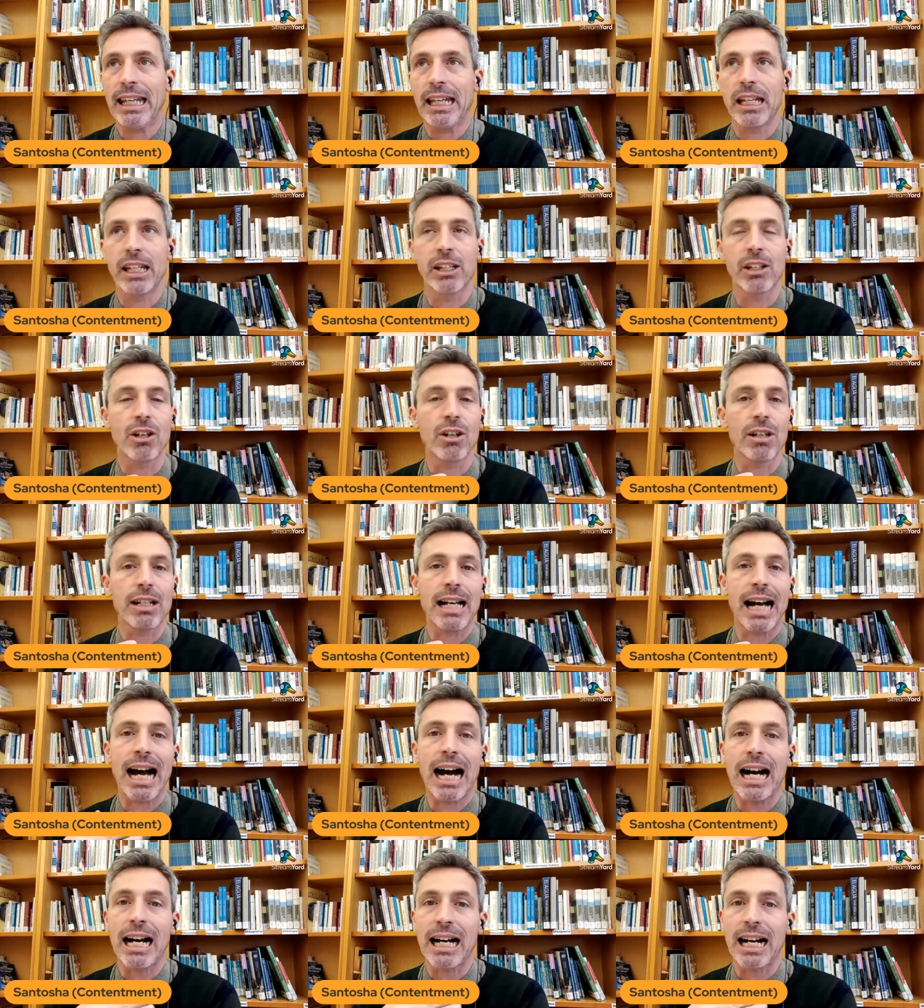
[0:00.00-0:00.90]
you know
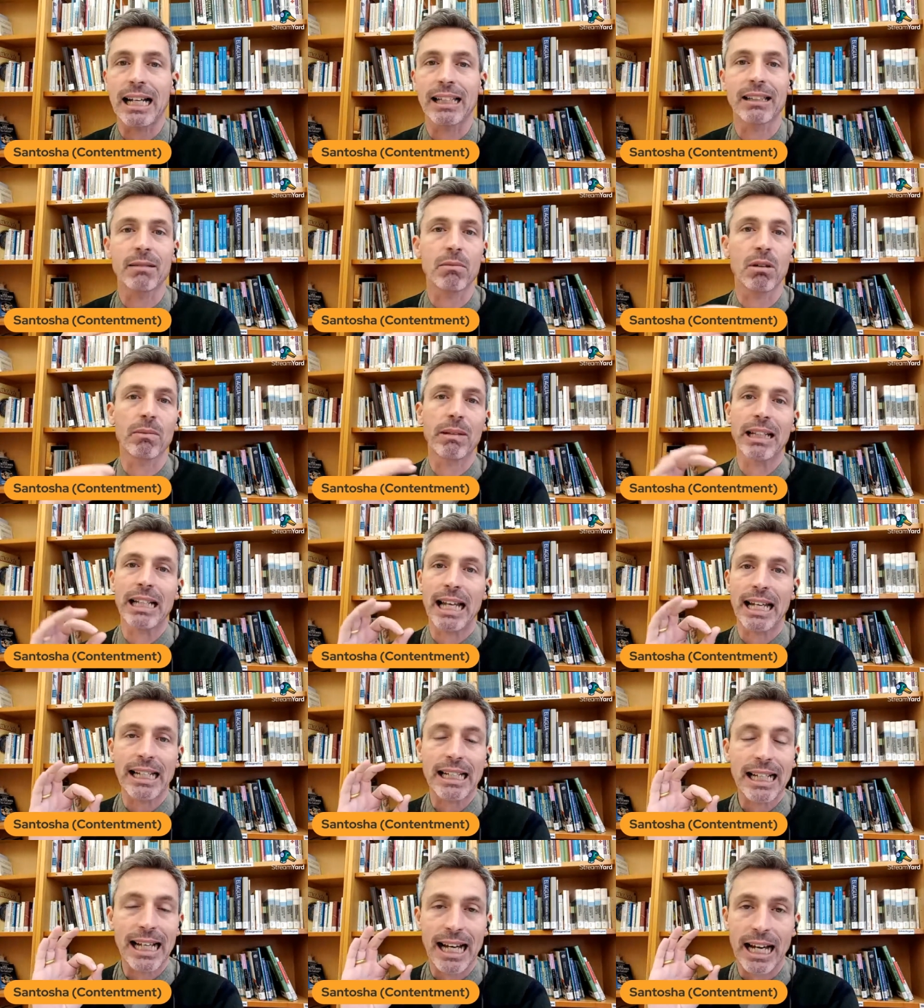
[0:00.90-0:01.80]
are at the moment
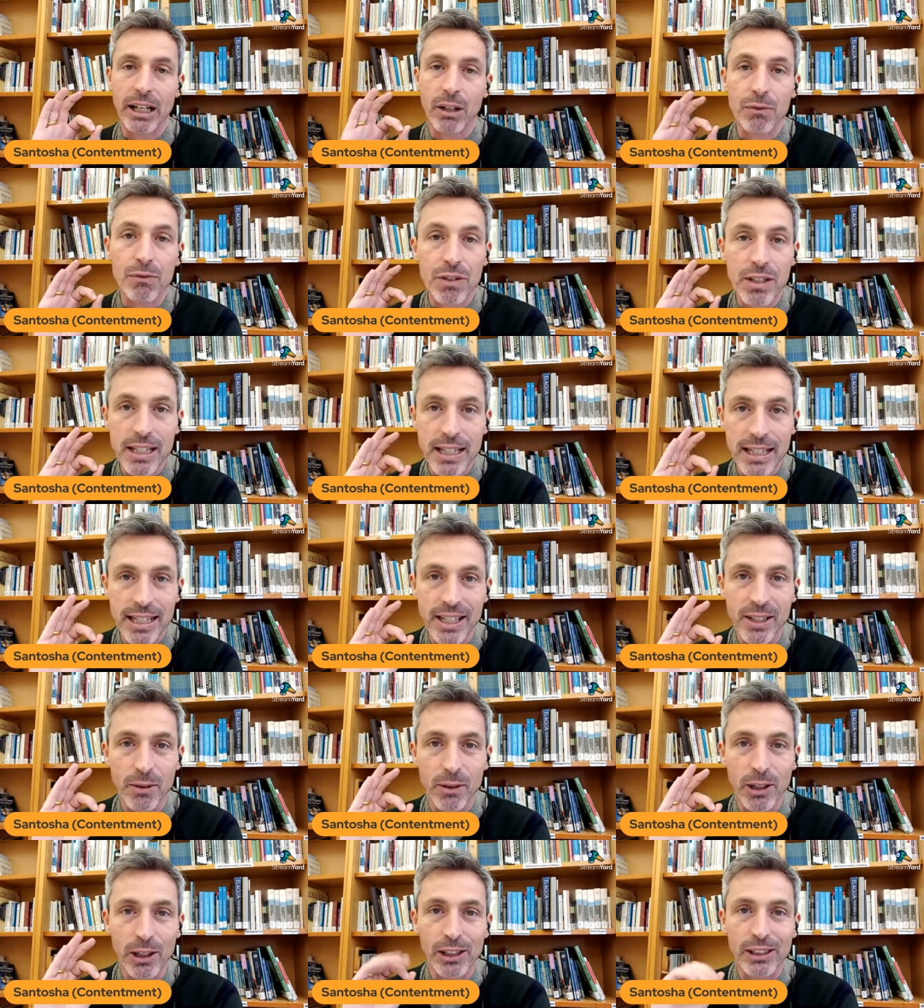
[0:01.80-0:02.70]
like kind of
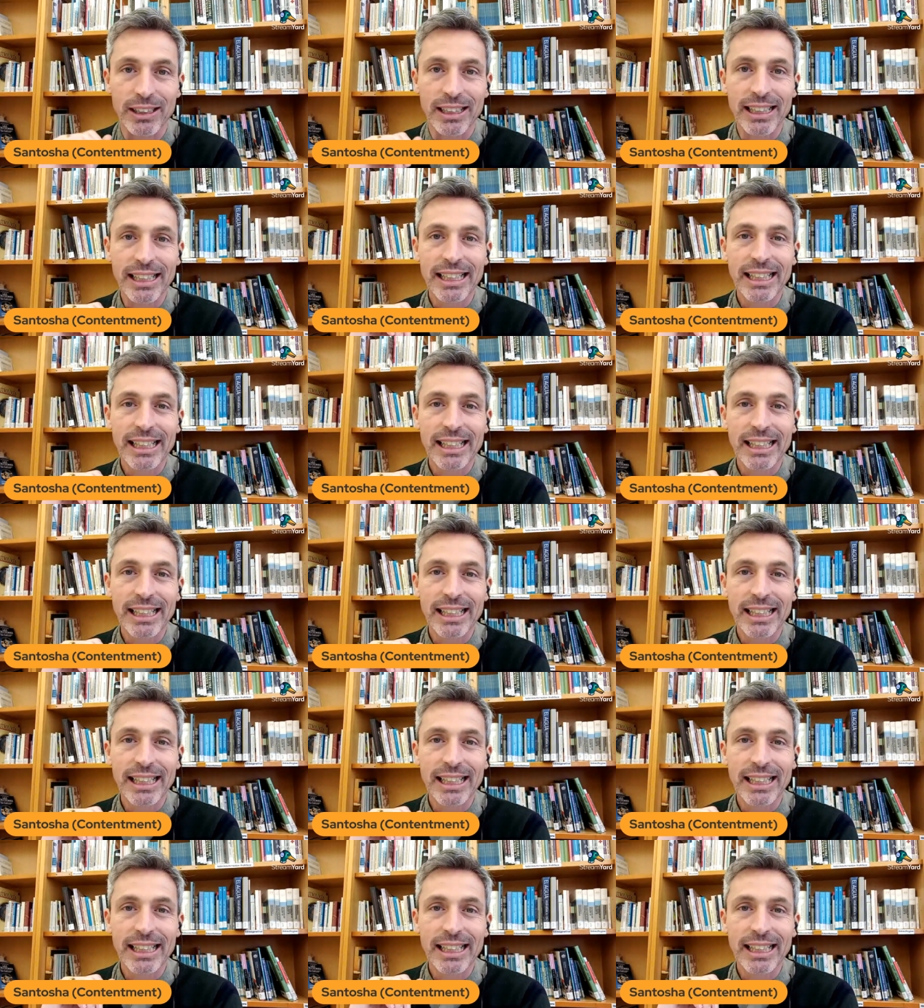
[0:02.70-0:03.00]
zero,